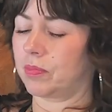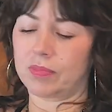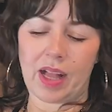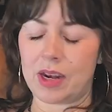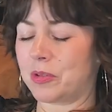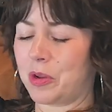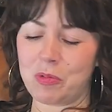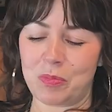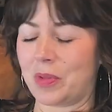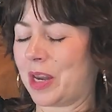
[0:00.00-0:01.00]
I don't know
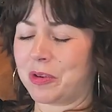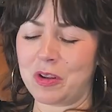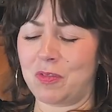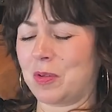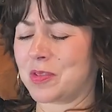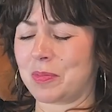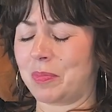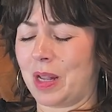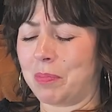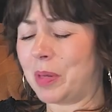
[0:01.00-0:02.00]
if it was
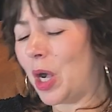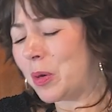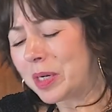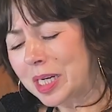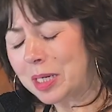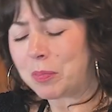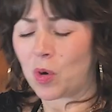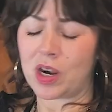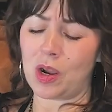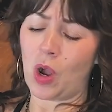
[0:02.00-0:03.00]
a poem
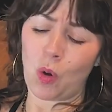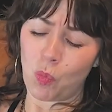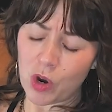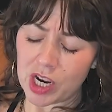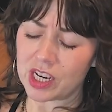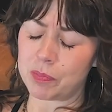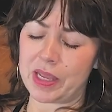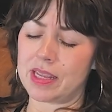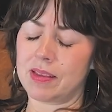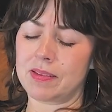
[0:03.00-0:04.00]
or a work,
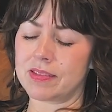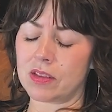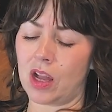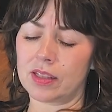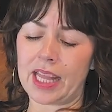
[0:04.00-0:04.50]
but it is called